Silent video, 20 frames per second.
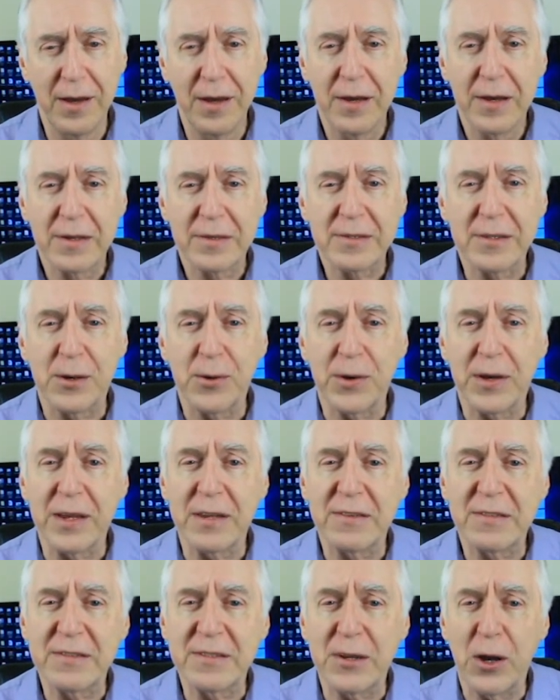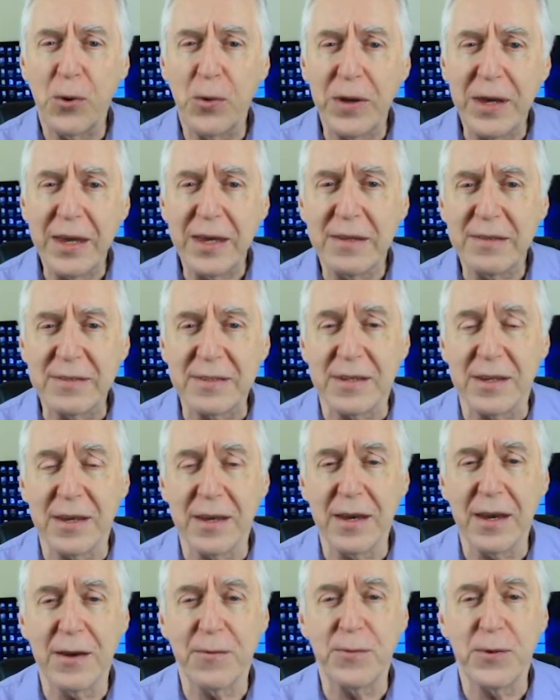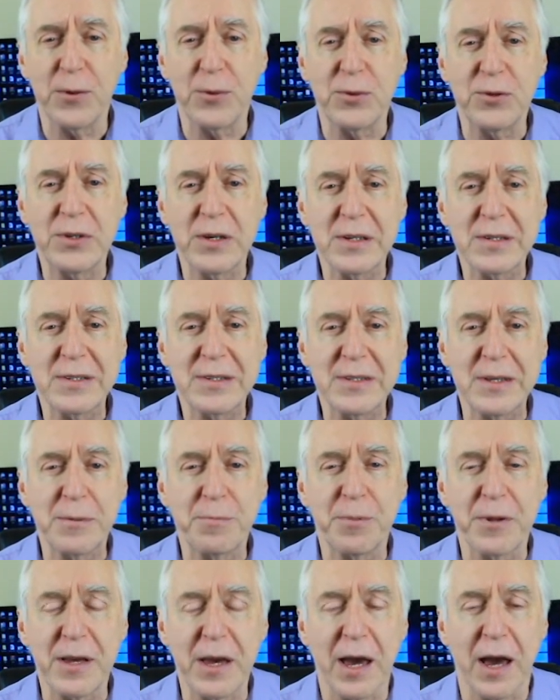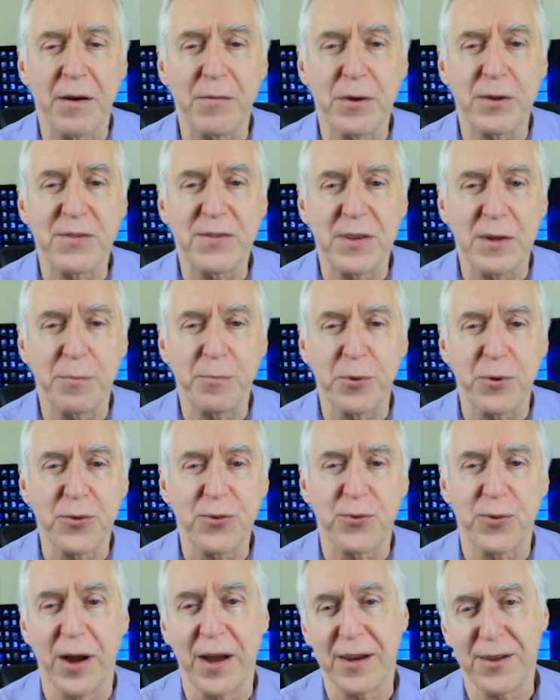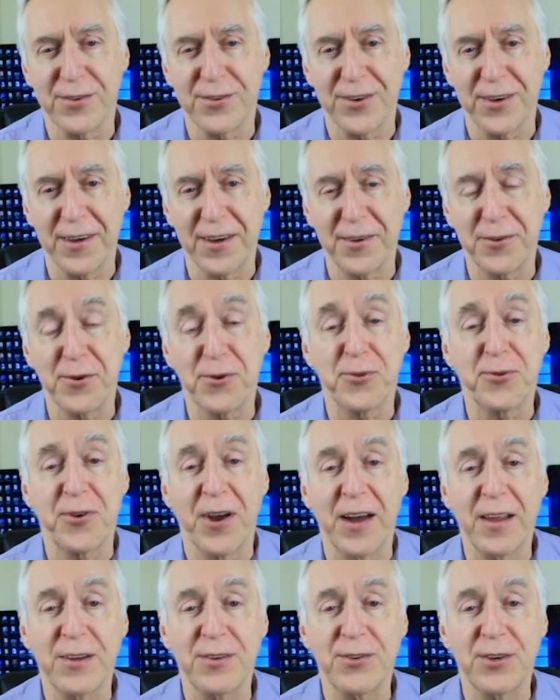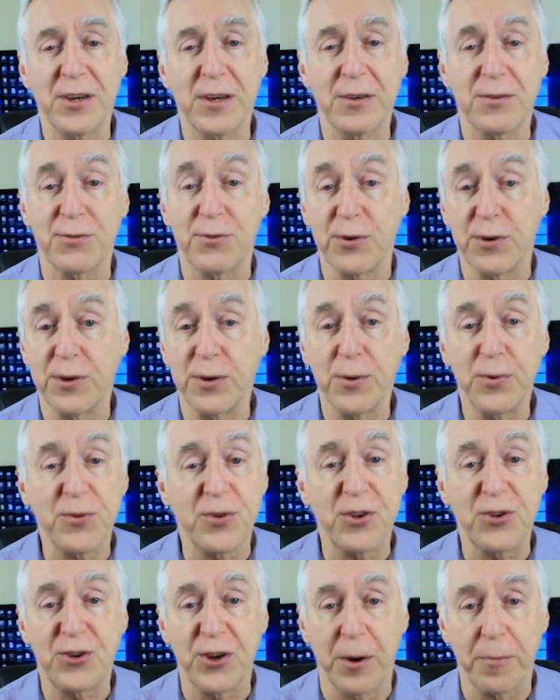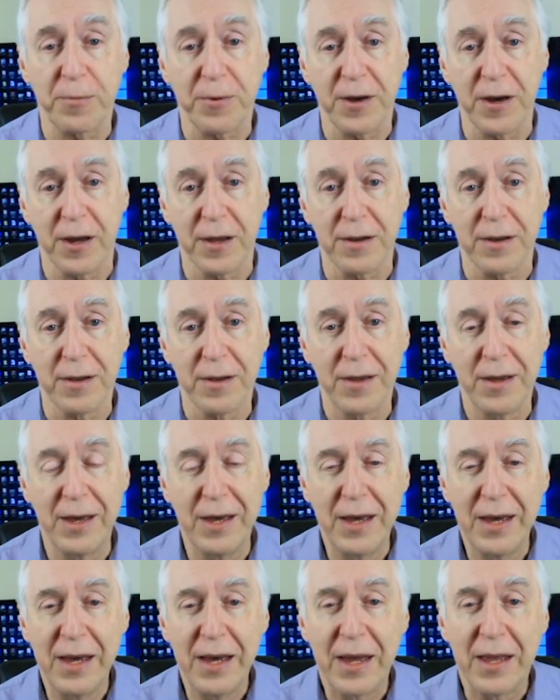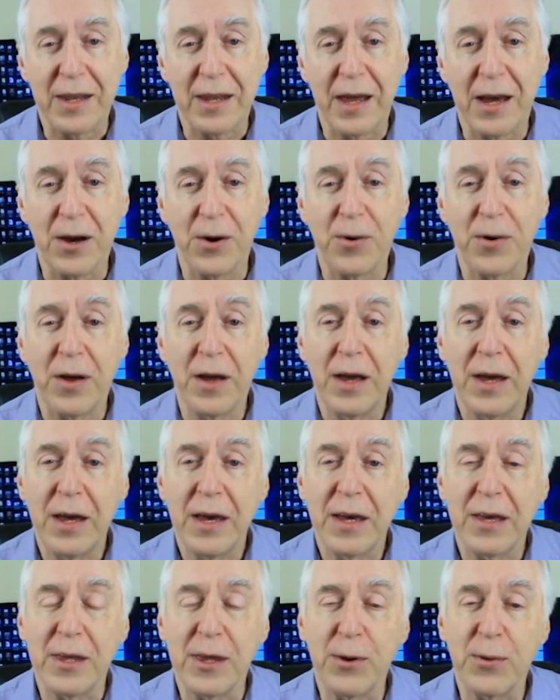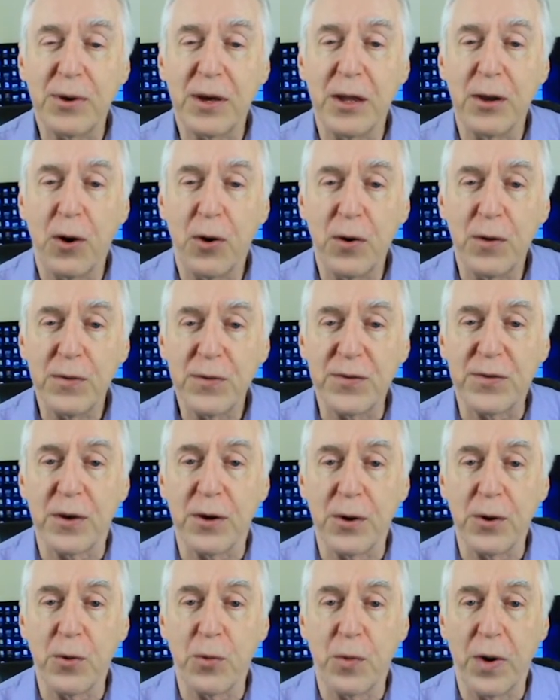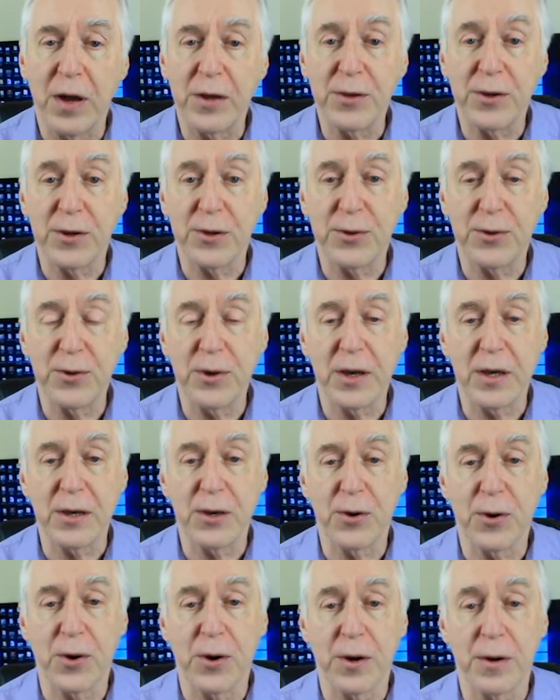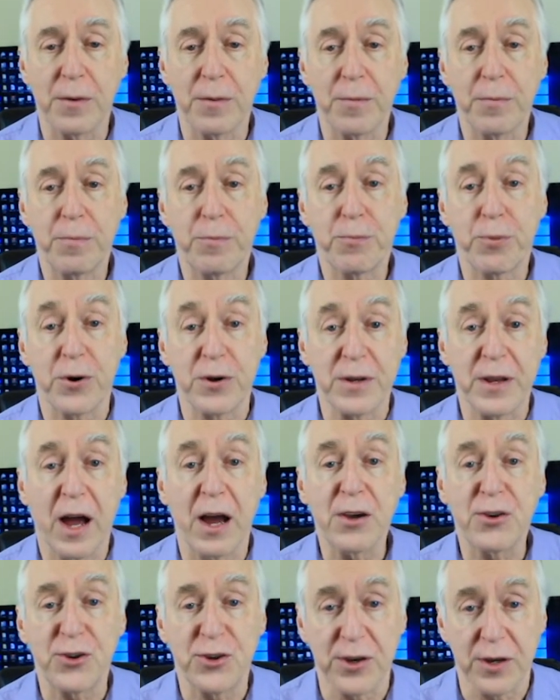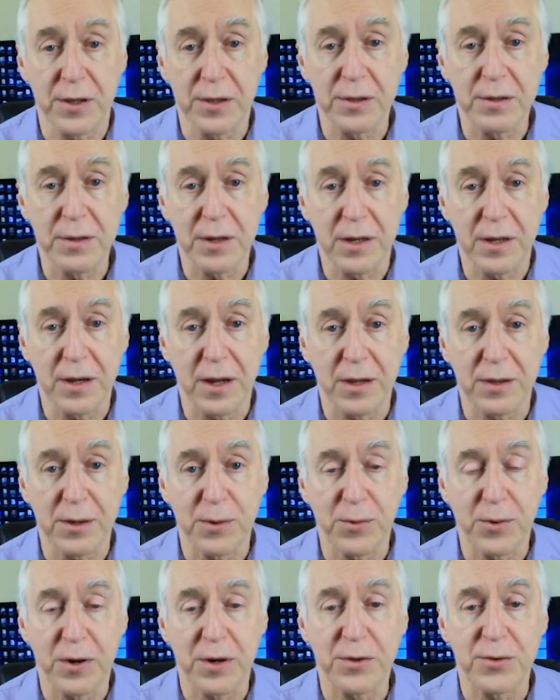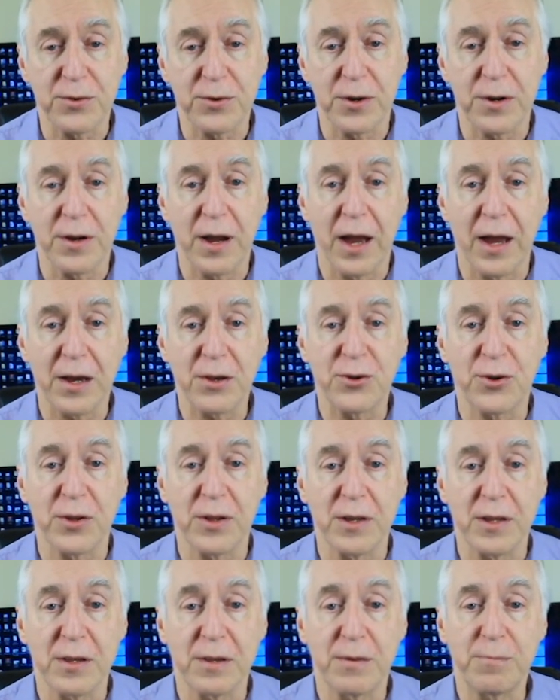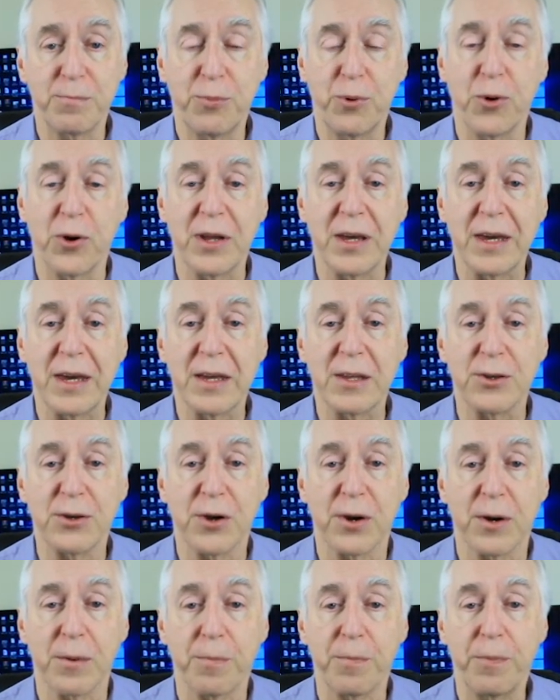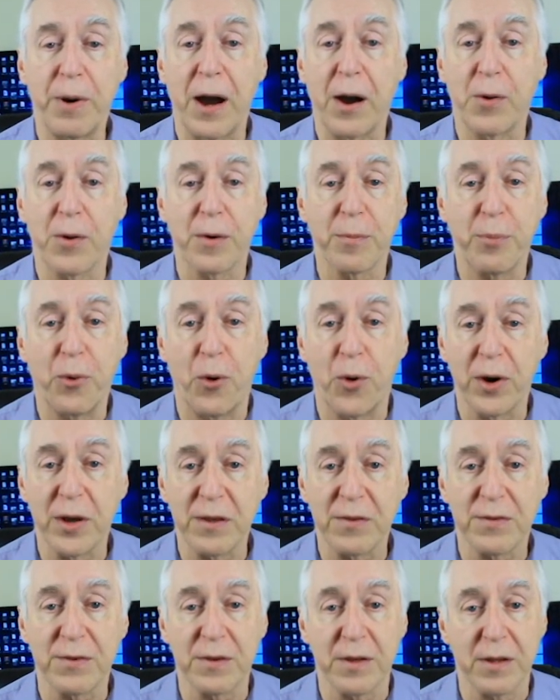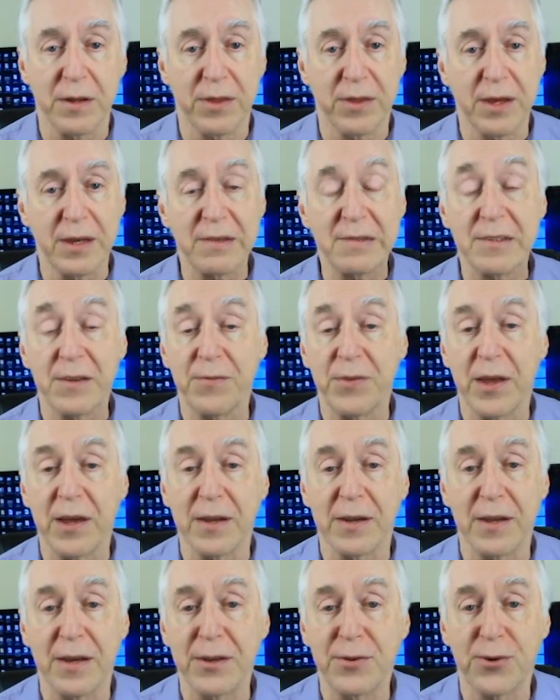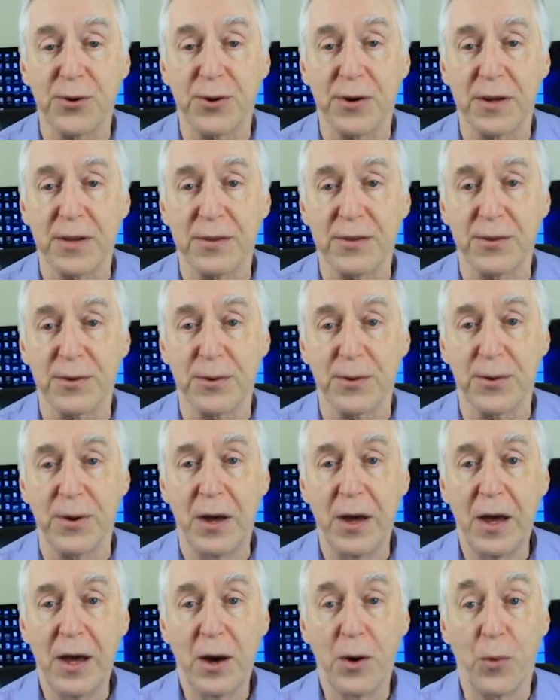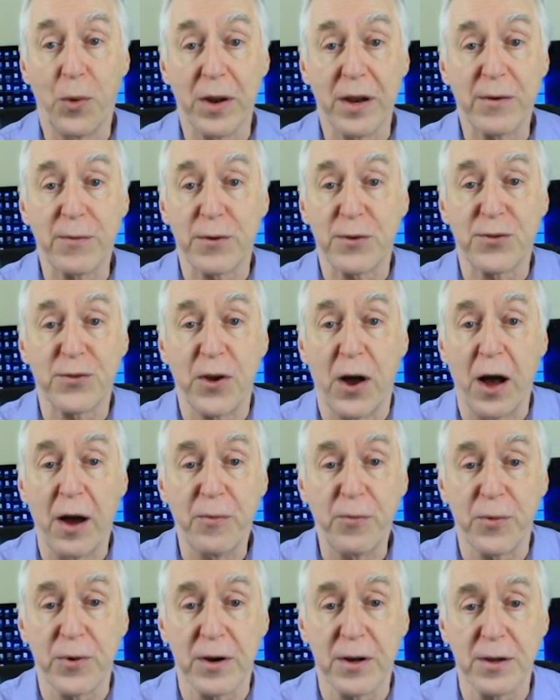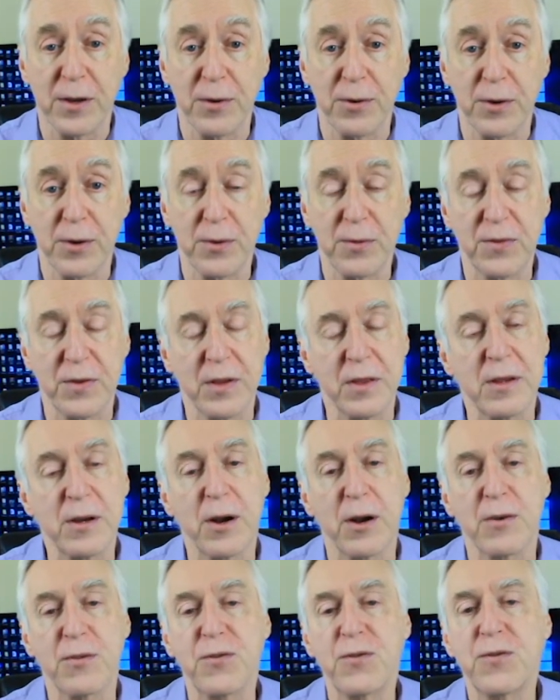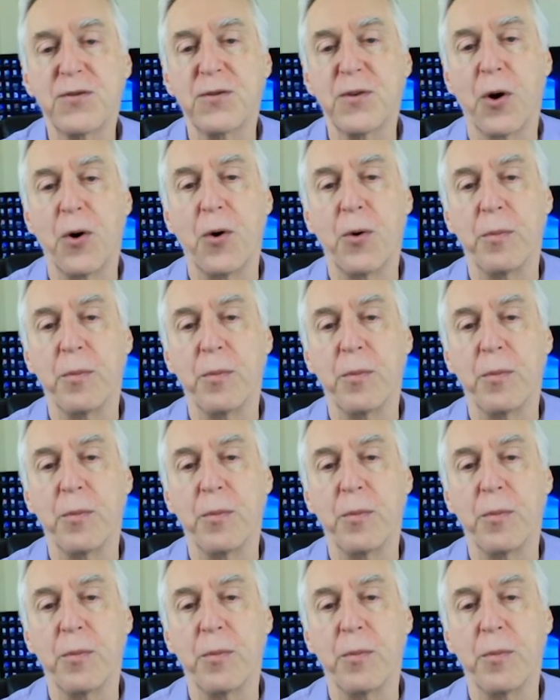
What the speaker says: So it's so easy if you just simply have a simple strategy, and your strategy is to use a jump cut. Now, you can also, while you're doing your production, in other words, you're actually putting in your PowerPoints and things of that nature into whatever software you use, and there are so